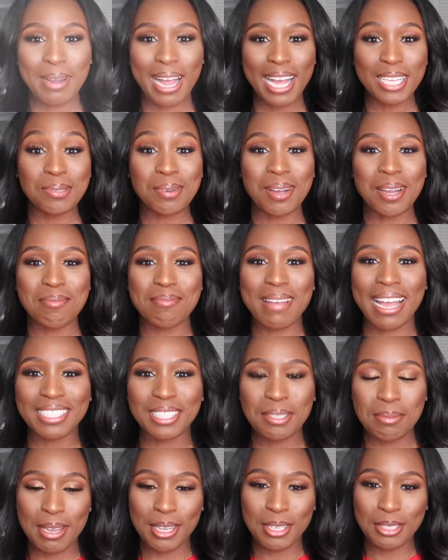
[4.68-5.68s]
up guys, welcome
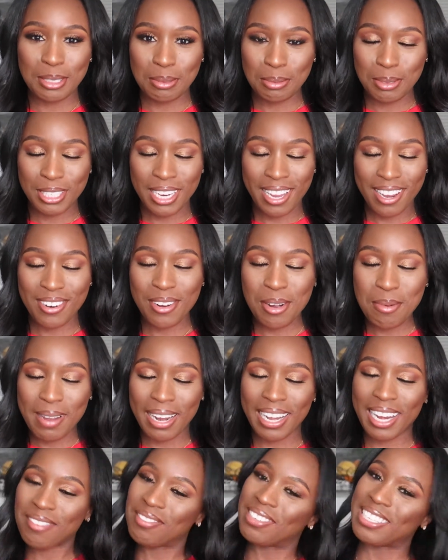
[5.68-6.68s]
back to my YouTube channel.
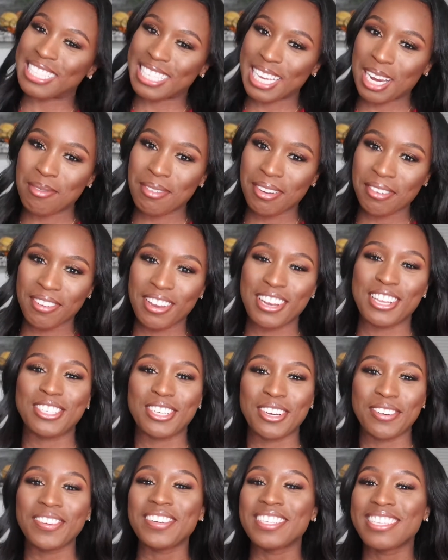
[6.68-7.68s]
My name is Tamra, if it is
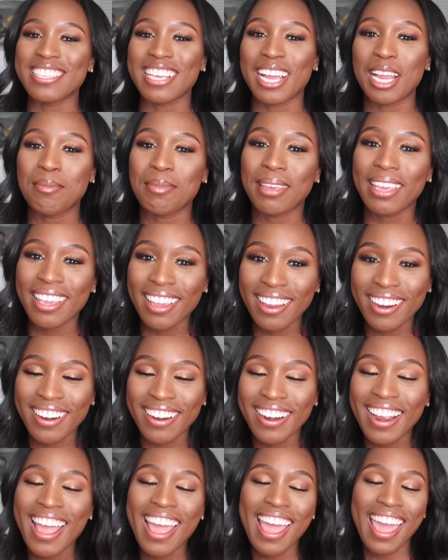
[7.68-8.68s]
your first time
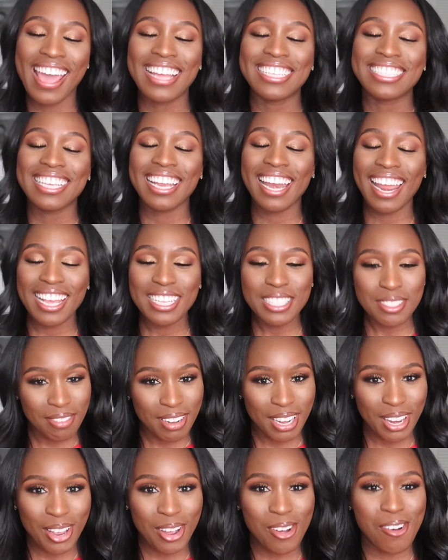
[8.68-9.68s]
here. In today's
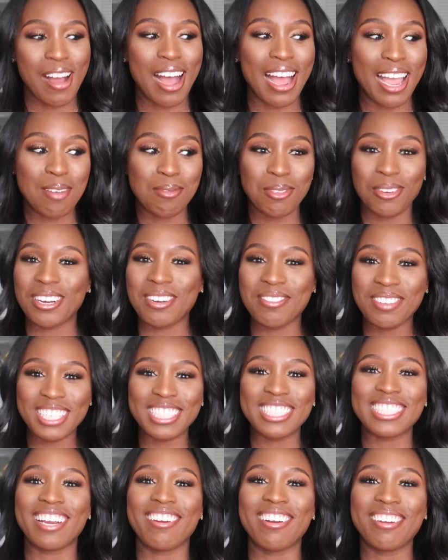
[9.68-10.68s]
video, I am going to be
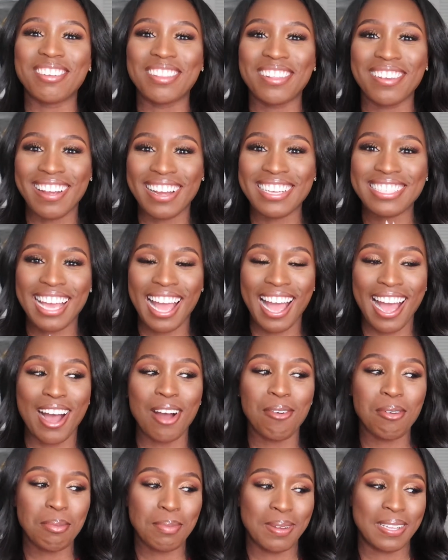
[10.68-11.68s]
sharing with you guys
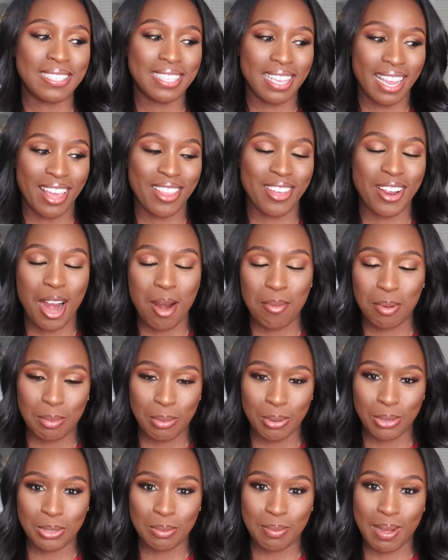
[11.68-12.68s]
how we put together our
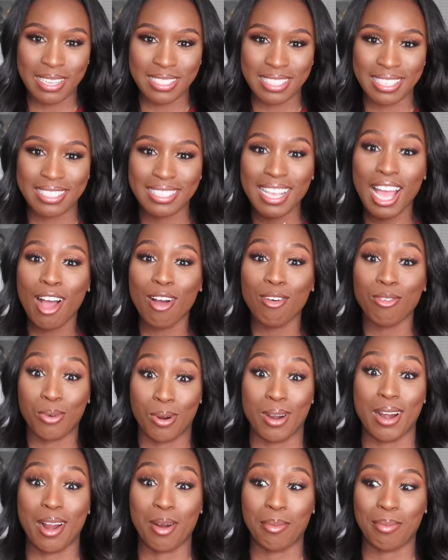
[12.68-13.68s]
proposal boxes
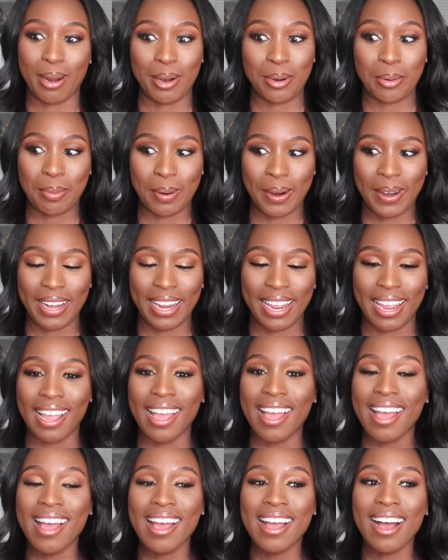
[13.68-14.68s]
for our bridal party.
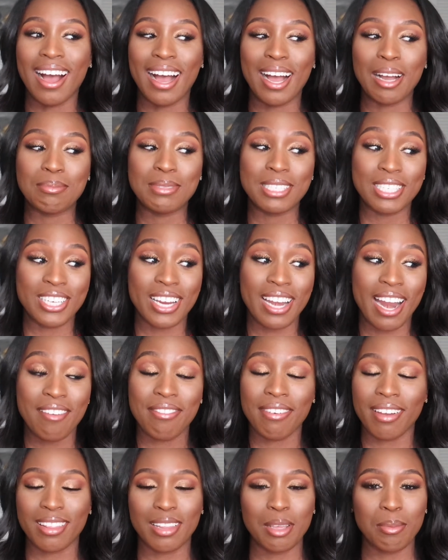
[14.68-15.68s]
DJ and I
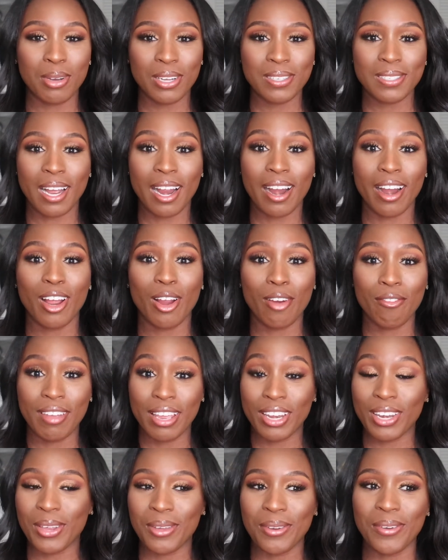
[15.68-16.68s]
finally booked our
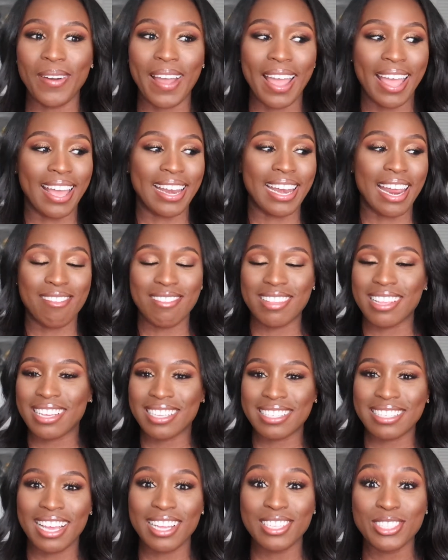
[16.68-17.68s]
venue and everything
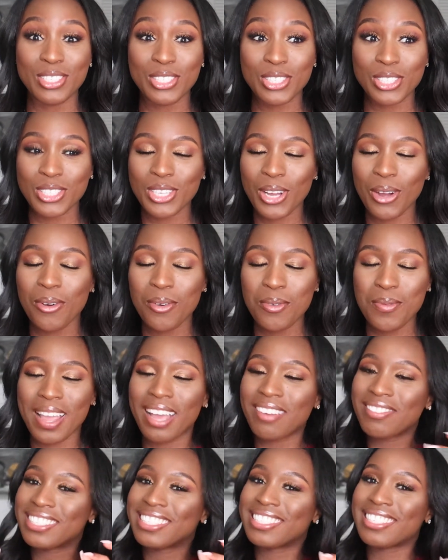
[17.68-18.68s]
is set in stone. We
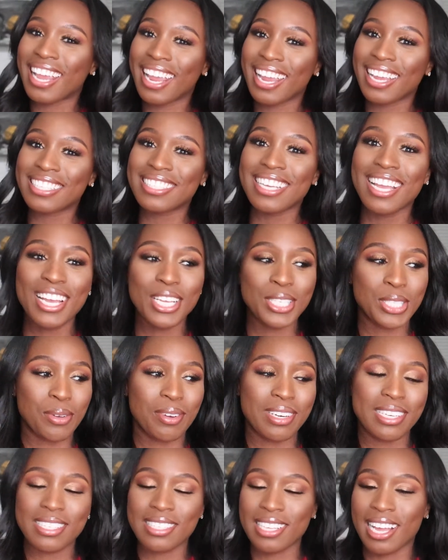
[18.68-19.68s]
have a date, so
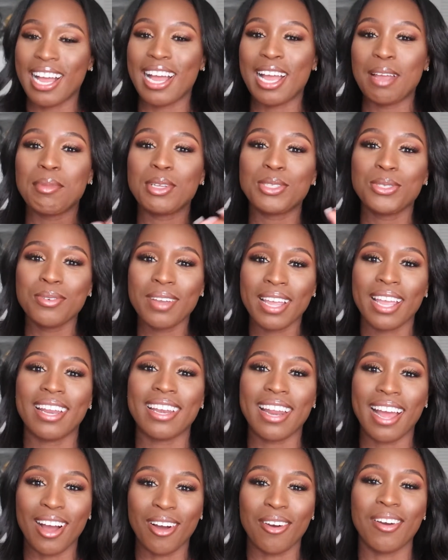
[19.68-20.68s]
it is time to
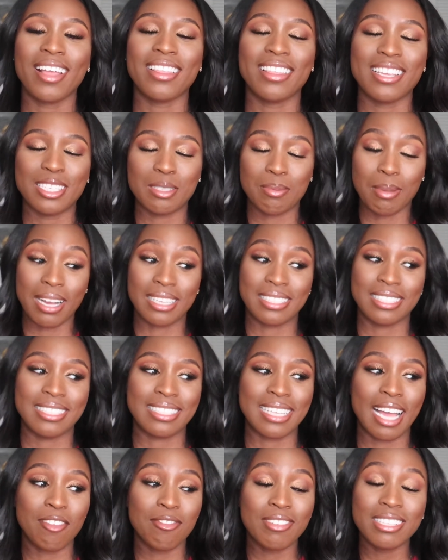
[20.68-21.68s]
hand out these
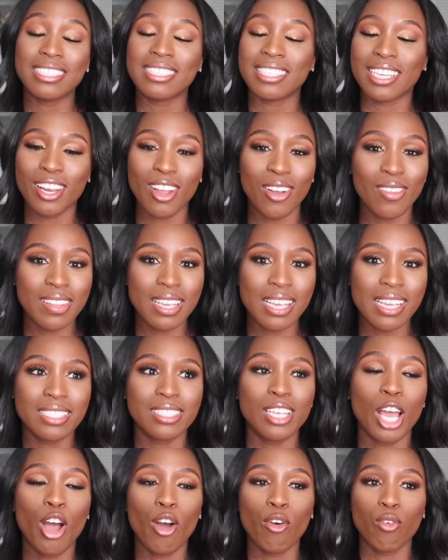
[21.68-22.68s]
boxes. I've been sitting on
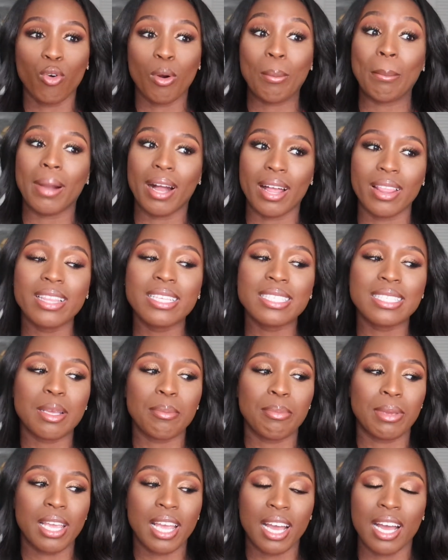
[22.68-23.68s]
these for months
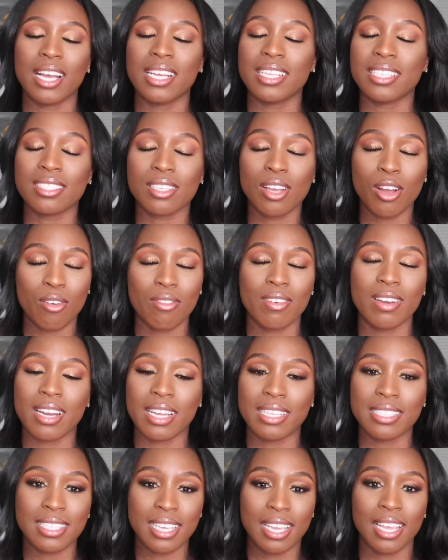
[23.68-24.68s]
because
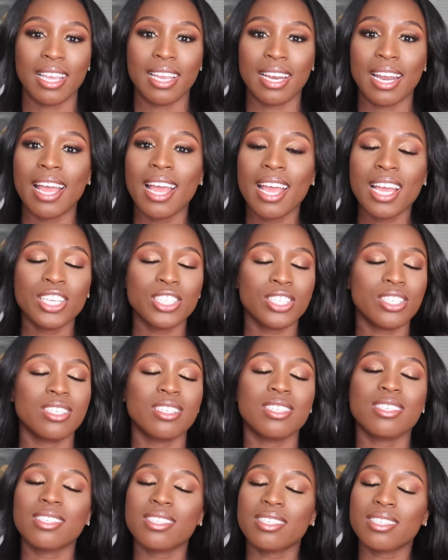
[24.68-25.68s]
COVID-19
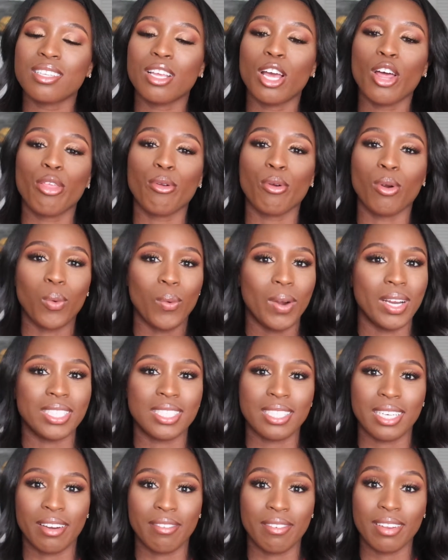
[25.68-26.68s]
just threw a
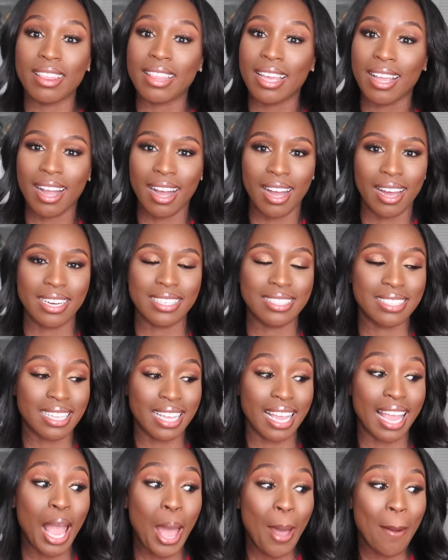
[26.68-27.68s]
wrench in everything,
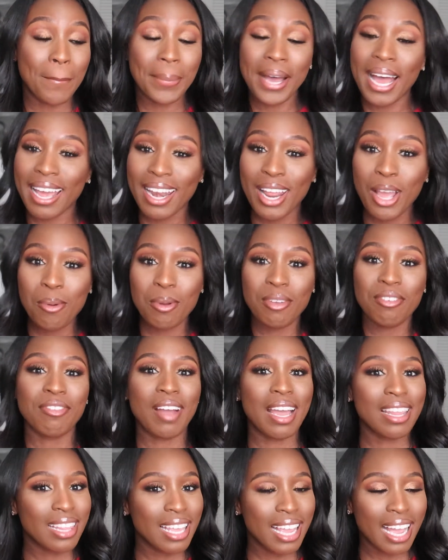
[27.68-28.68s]
honestly. But we
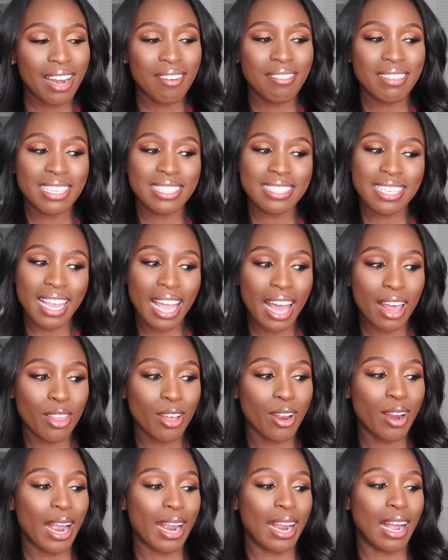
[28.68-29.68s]
finally got everything
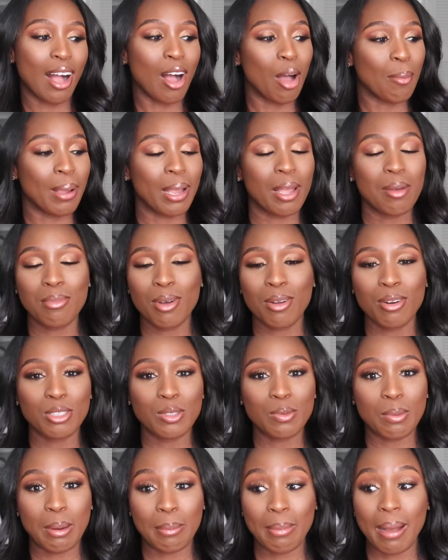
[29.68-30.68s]
together. I got all my
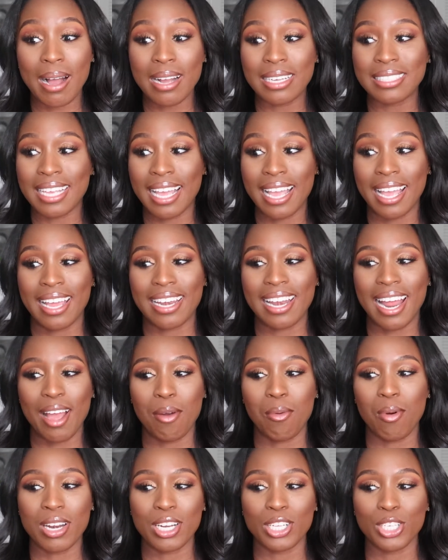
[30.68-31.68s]
components for my box and
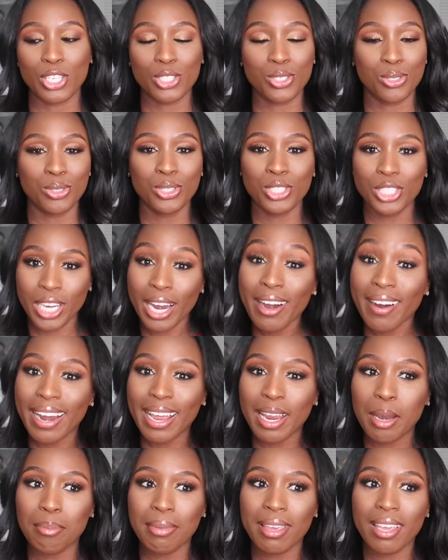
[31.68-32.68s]
I wanted to share
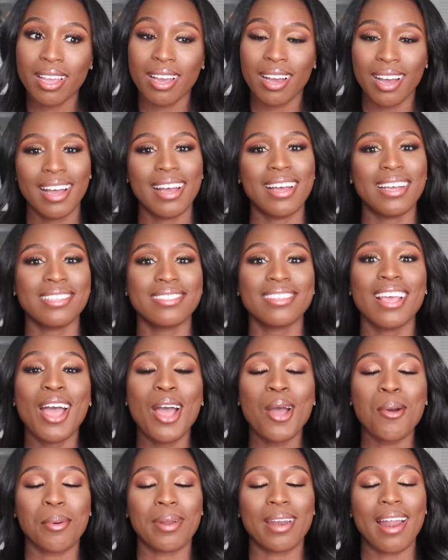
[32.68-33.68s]
it because
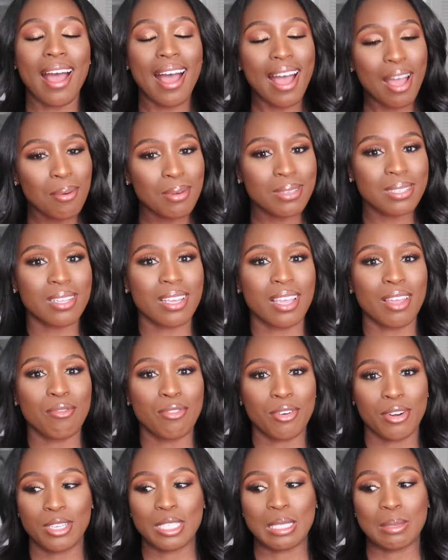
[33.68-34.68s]
when I was looking
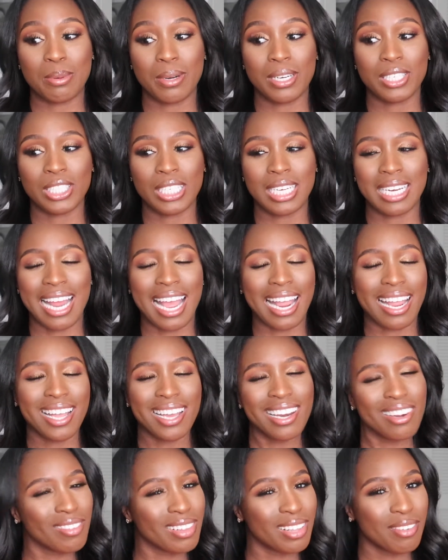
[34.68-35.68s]
for inspiration, I
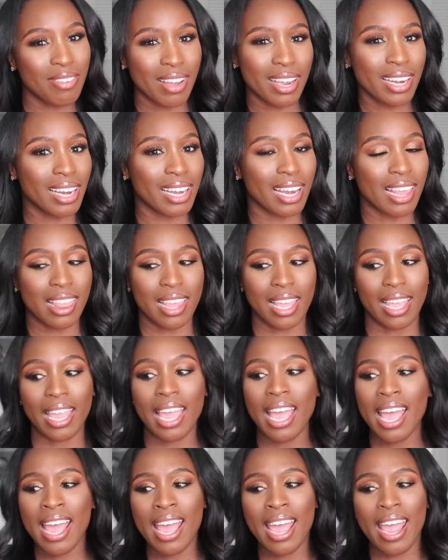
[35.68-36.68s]
couldn't really find anything.
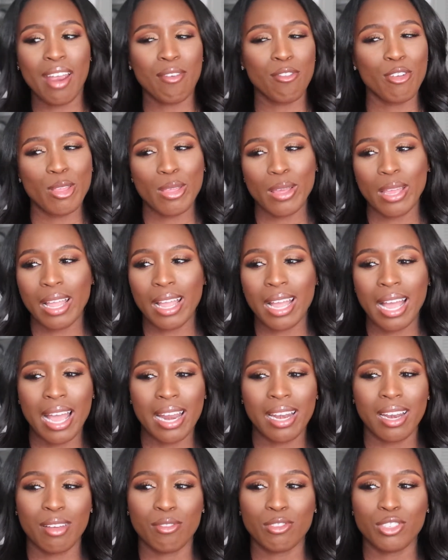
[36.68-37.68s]
Everything
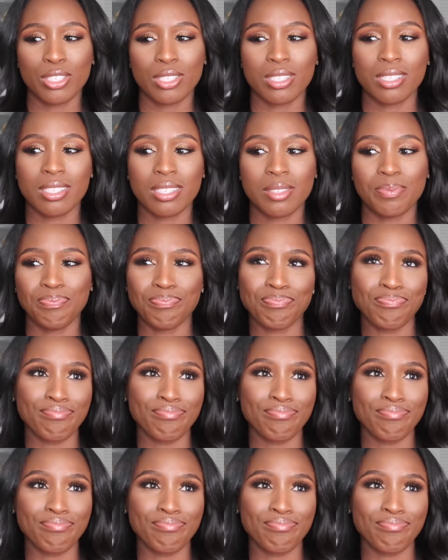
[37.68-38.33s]
kind of just